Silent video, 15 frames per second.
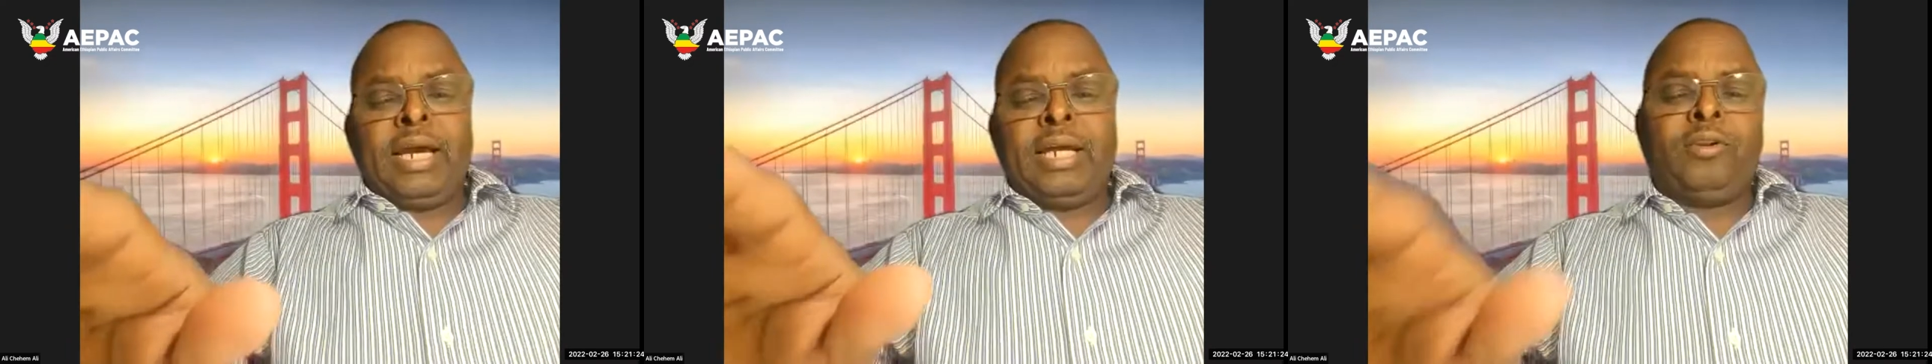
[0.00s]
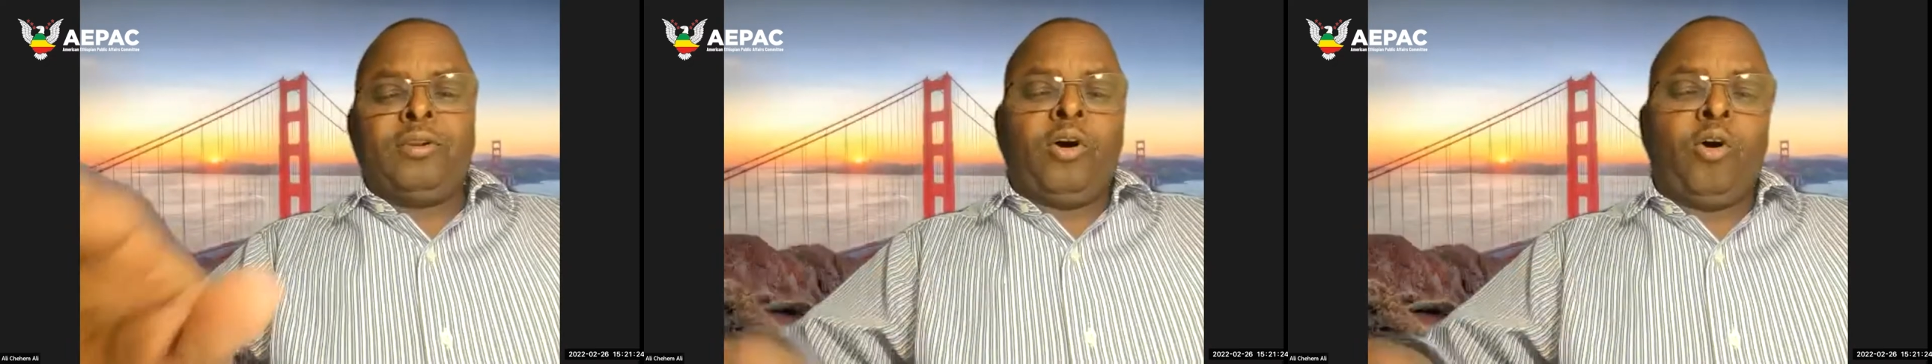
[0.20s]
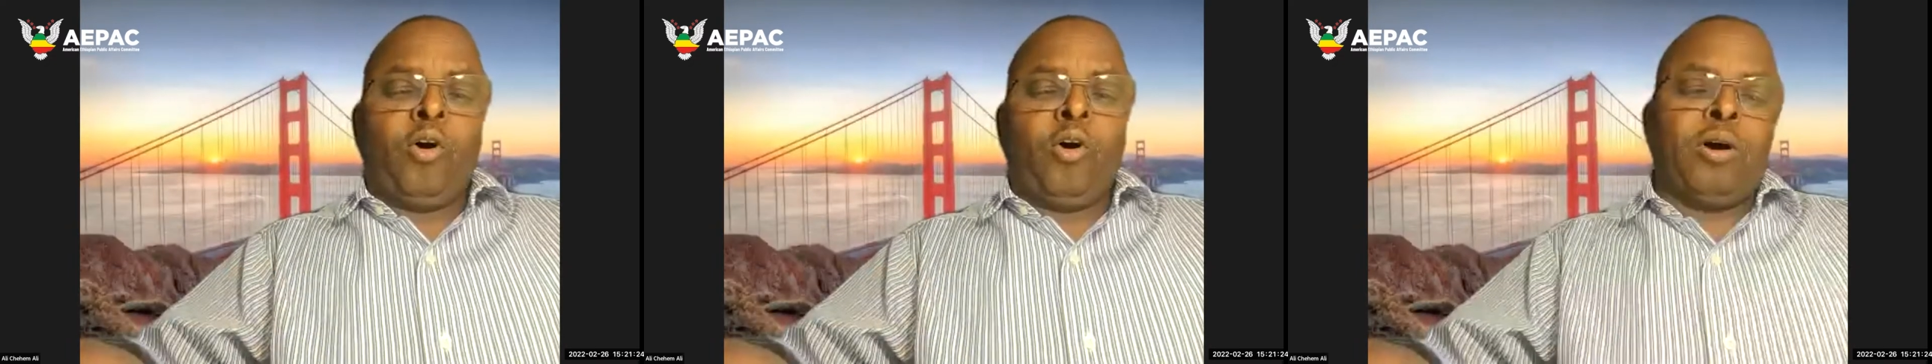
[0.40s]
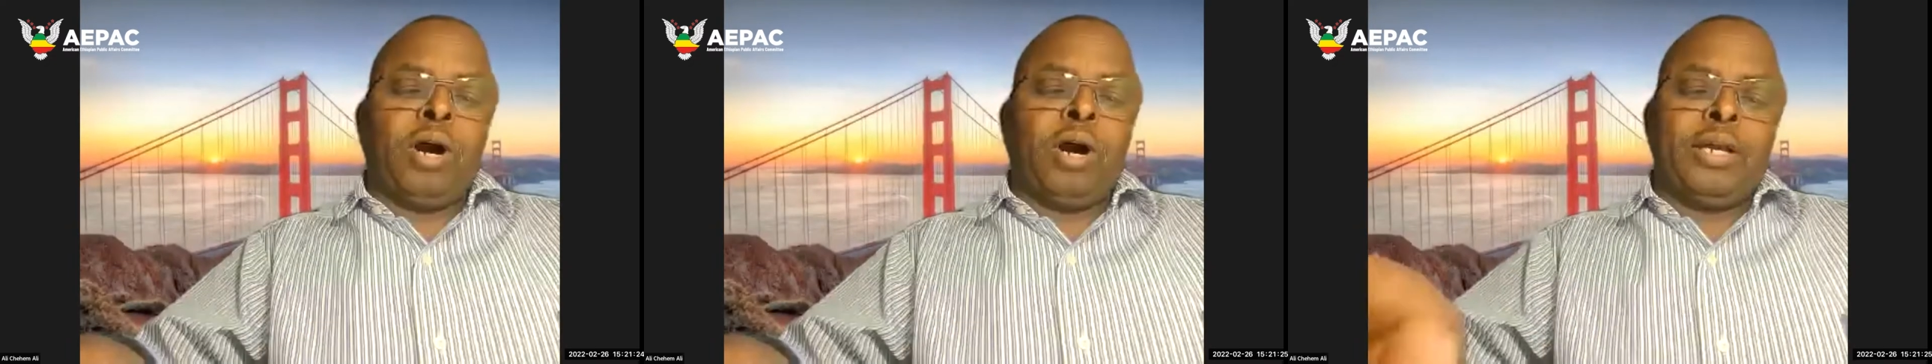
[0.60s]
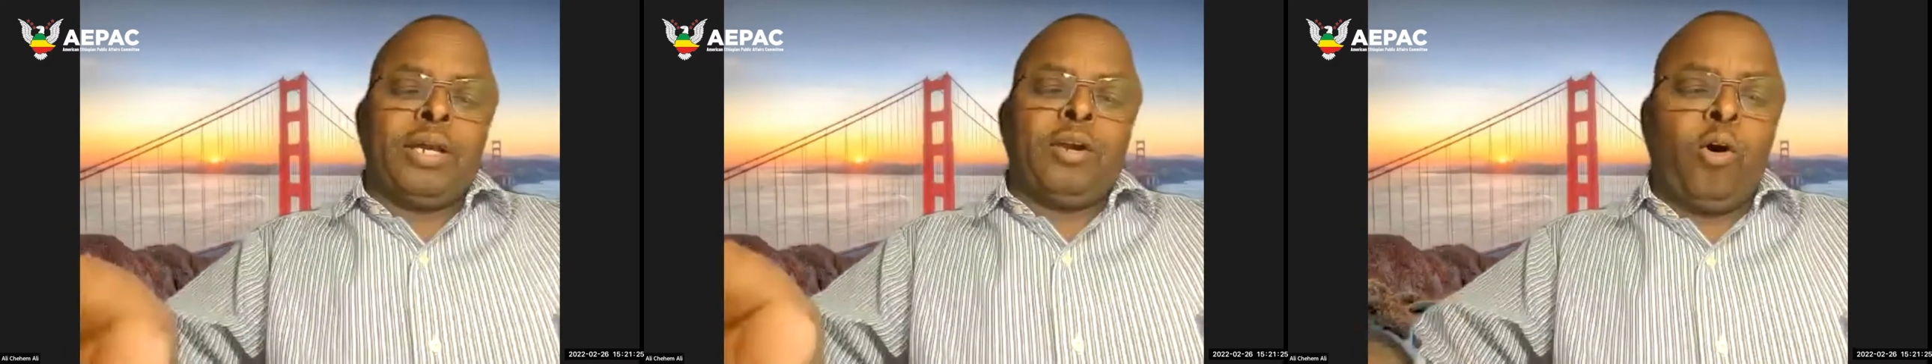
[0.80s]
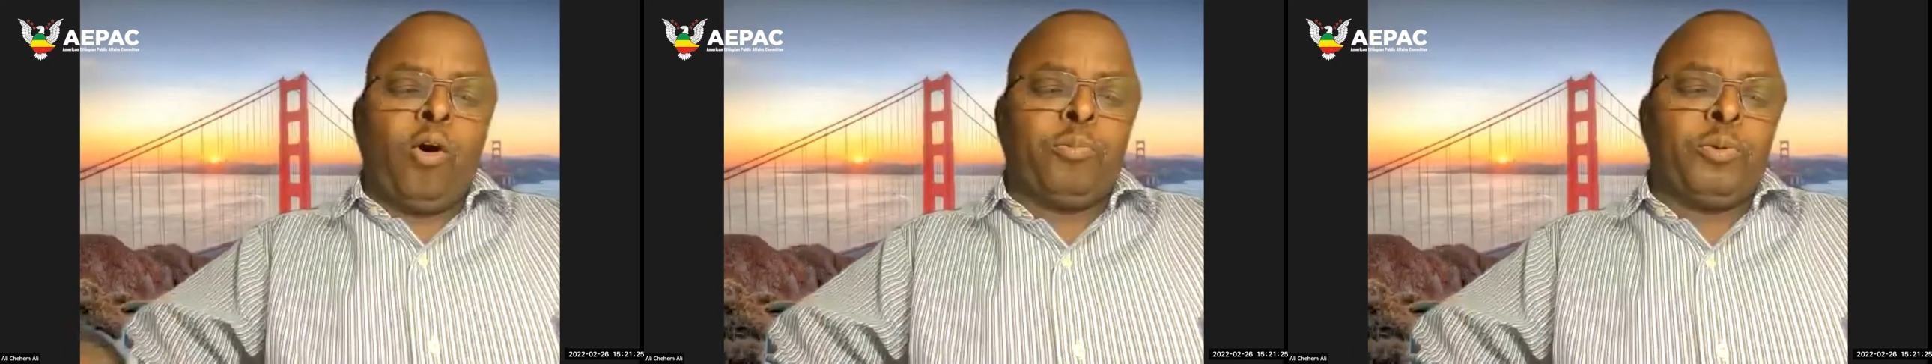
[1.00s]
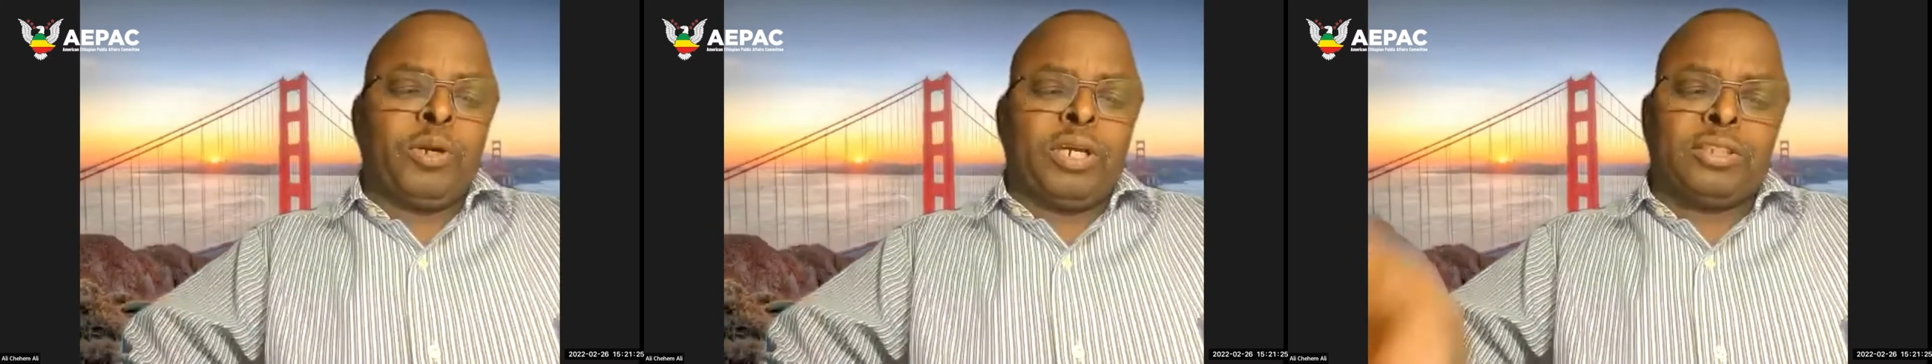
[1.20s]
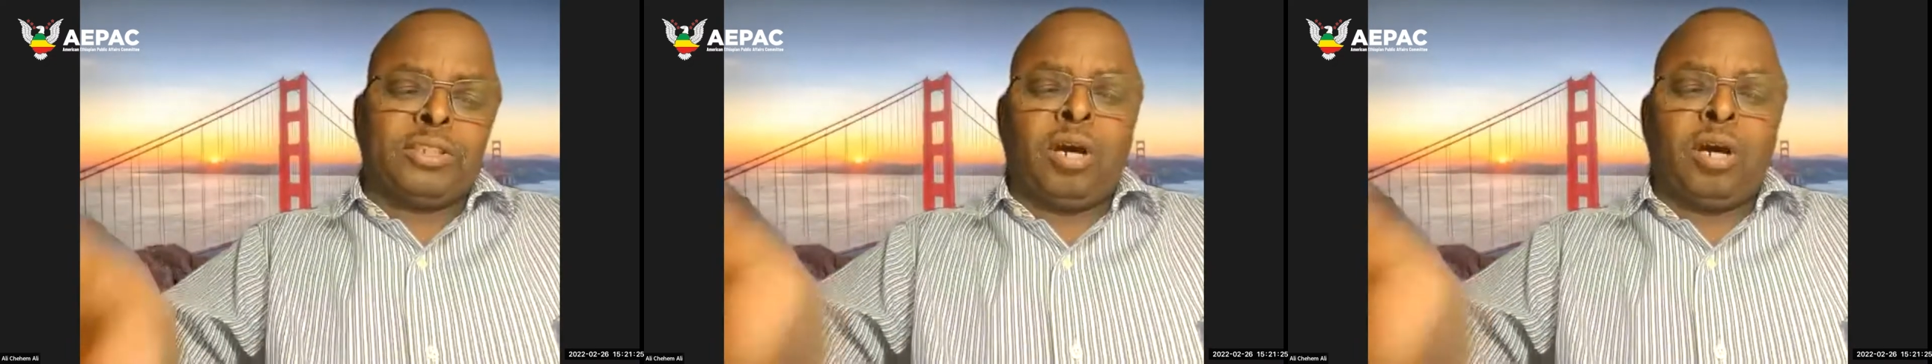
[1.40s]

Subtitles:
I hope we can